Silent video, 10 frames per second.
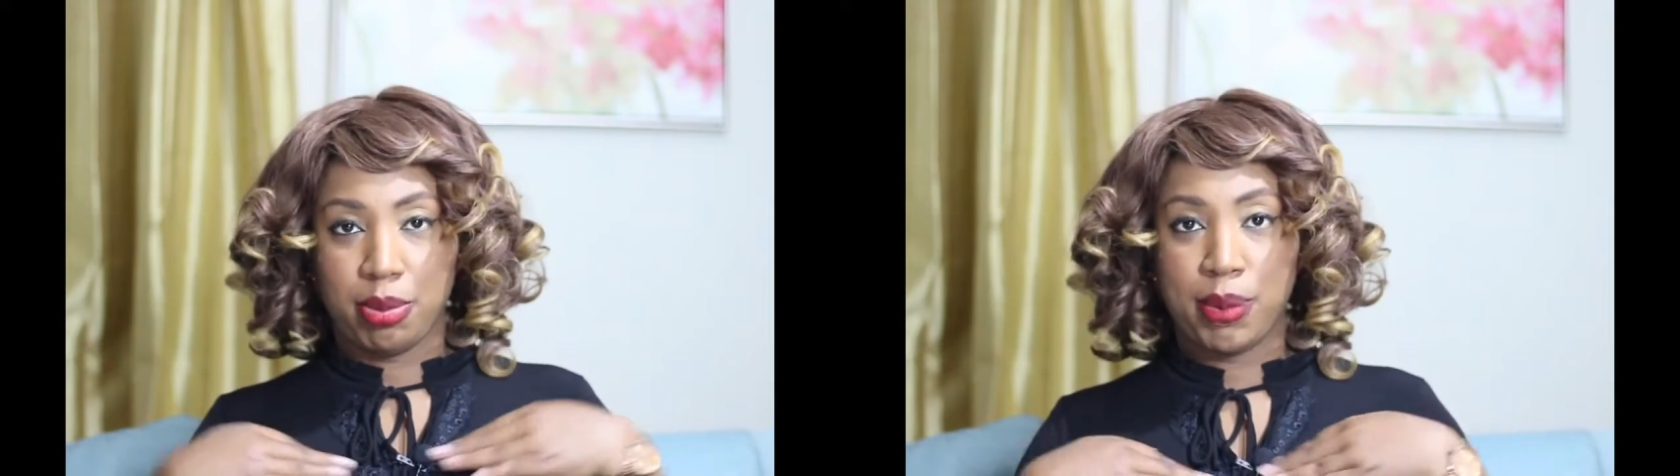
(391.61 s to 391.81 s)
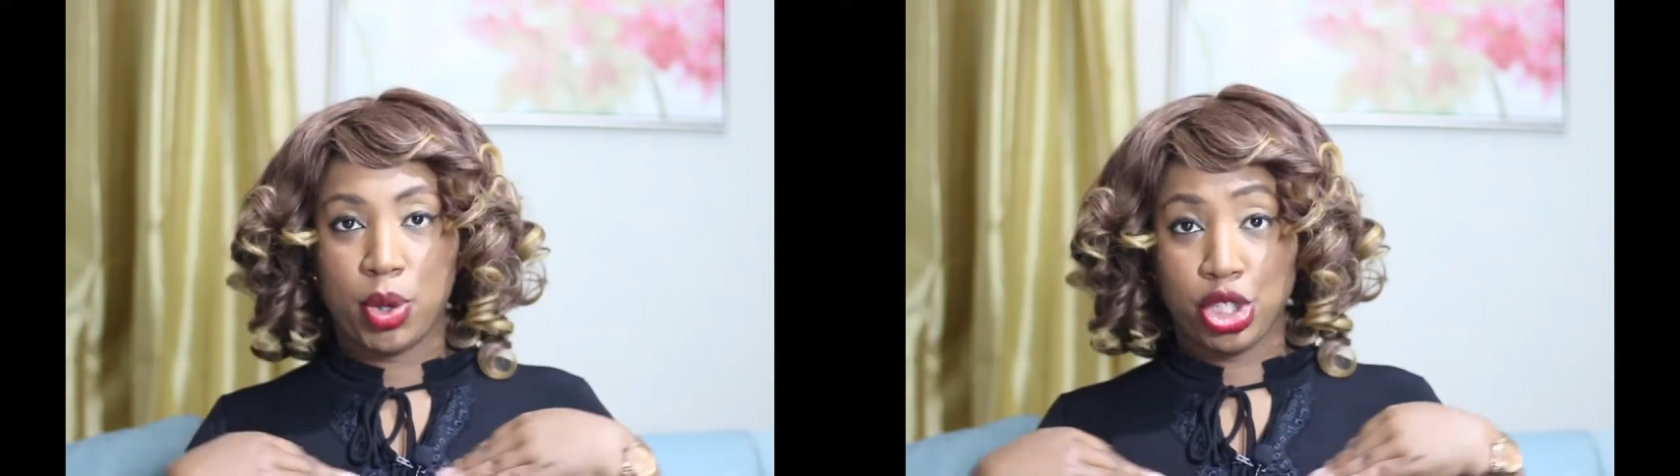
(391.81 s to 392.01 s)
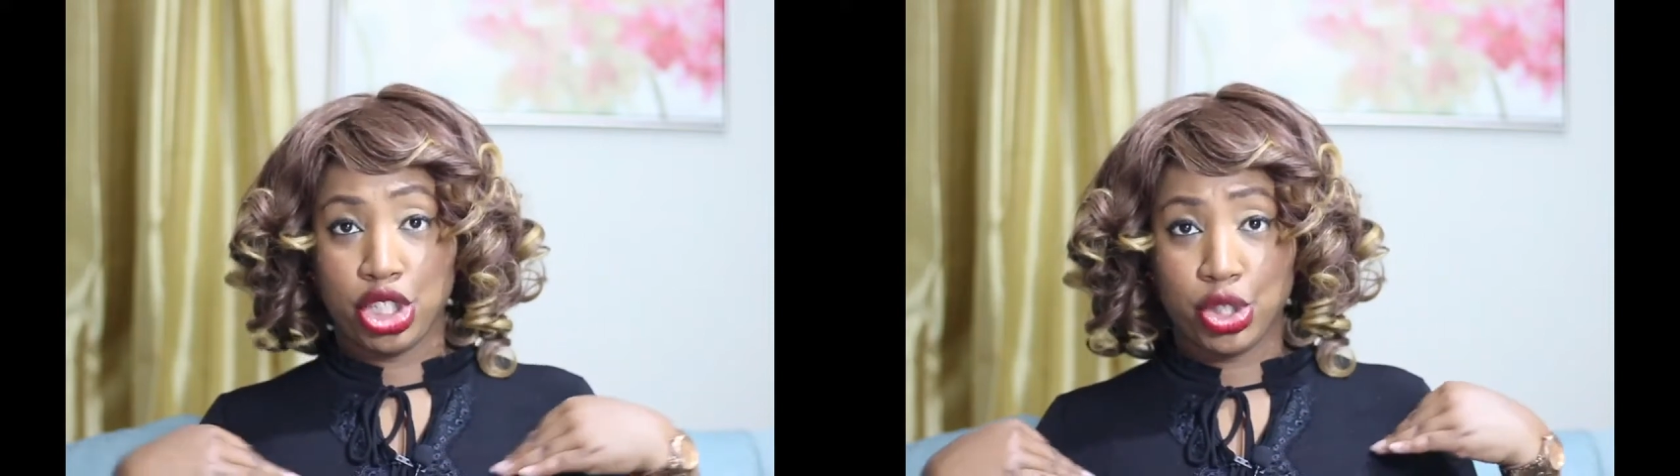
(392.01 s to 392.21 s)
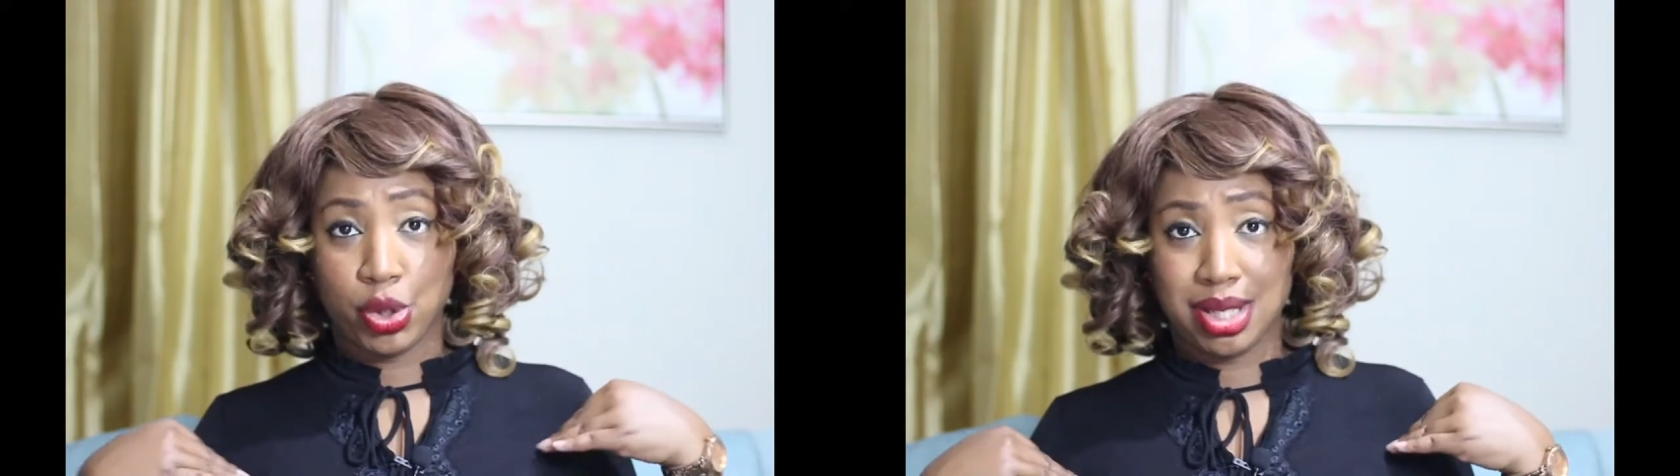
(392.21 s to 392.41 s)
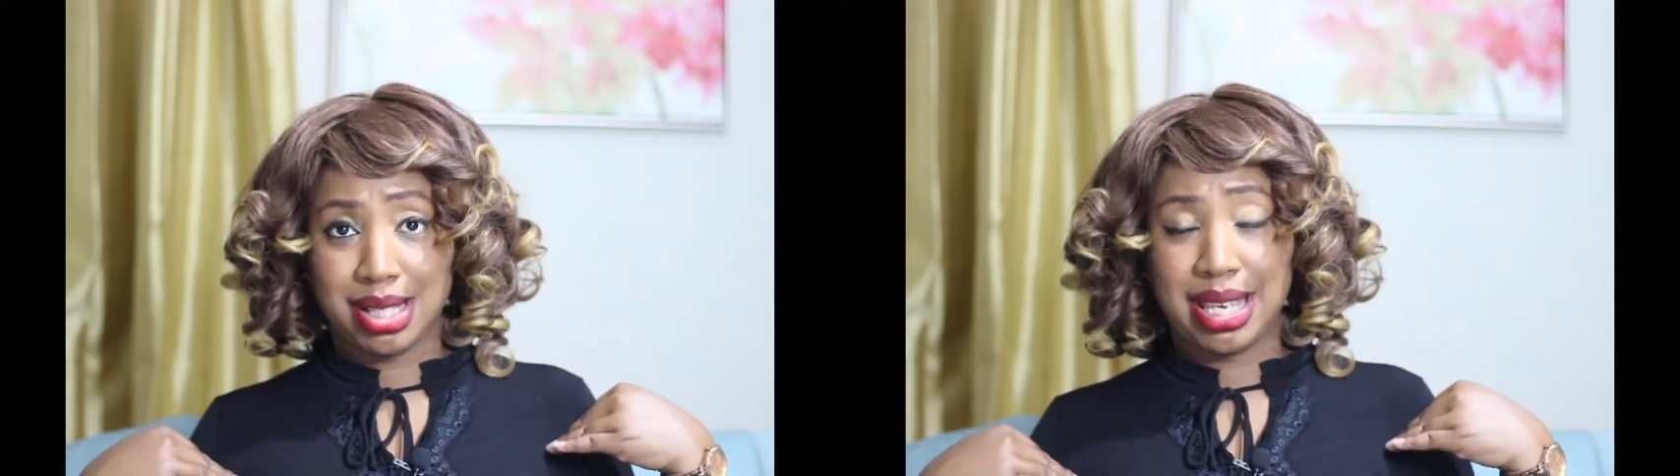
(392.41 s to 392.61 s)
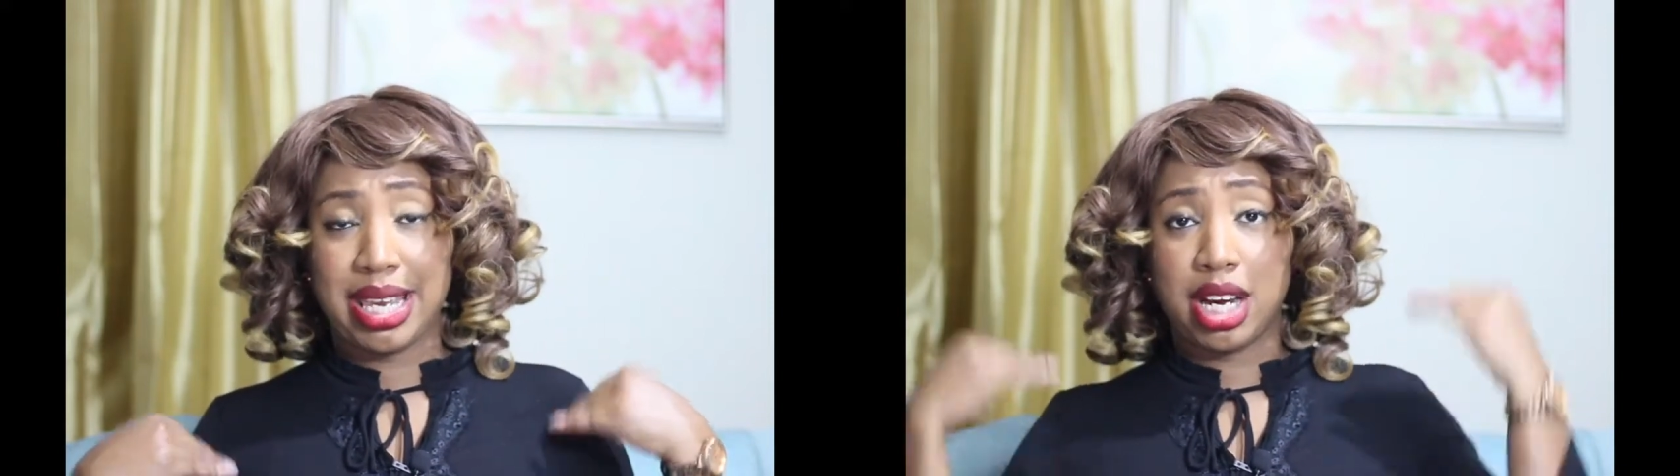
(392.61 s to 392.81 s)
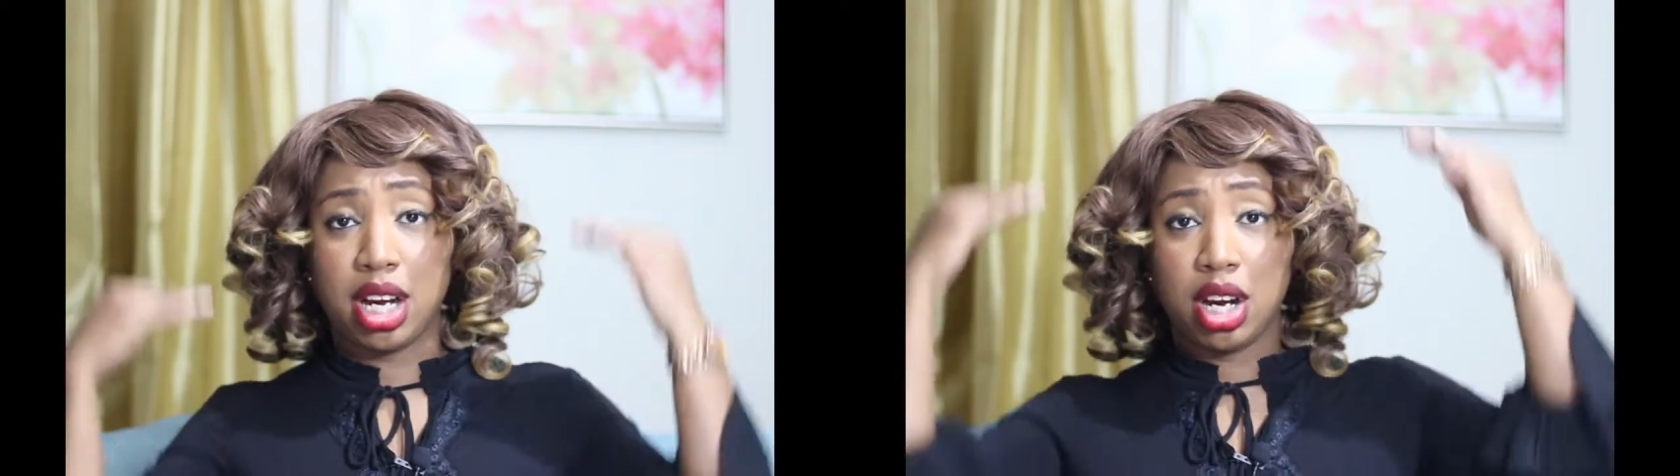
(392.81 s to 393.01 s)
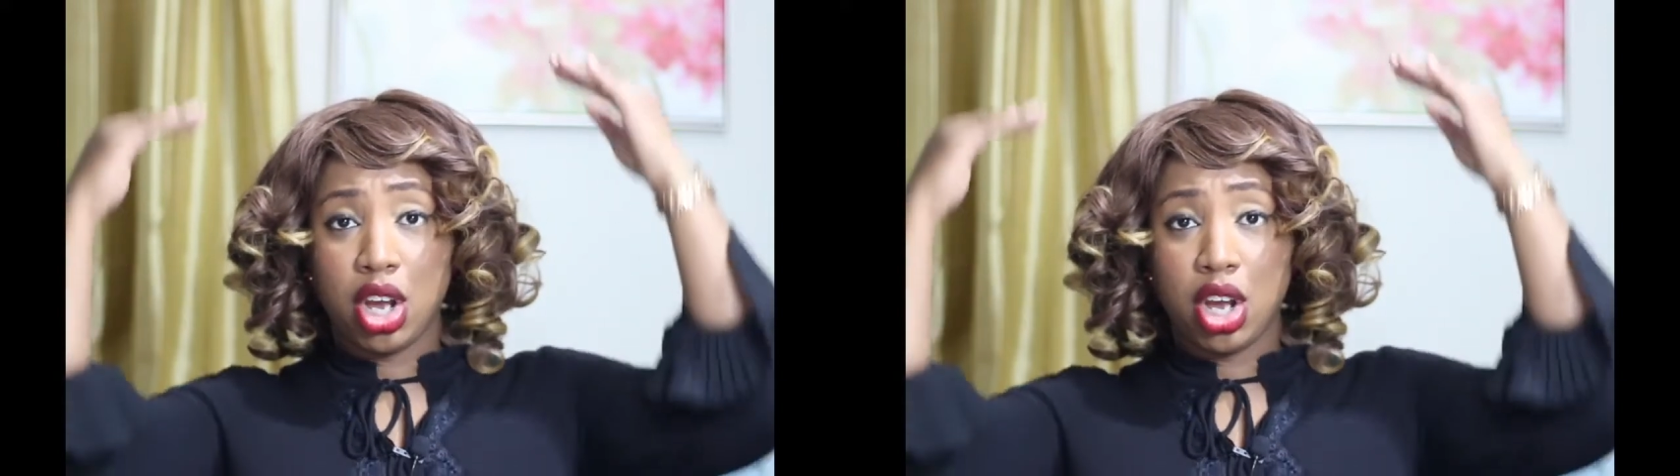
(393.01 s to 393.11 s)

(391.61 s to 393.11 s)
about your shoulders here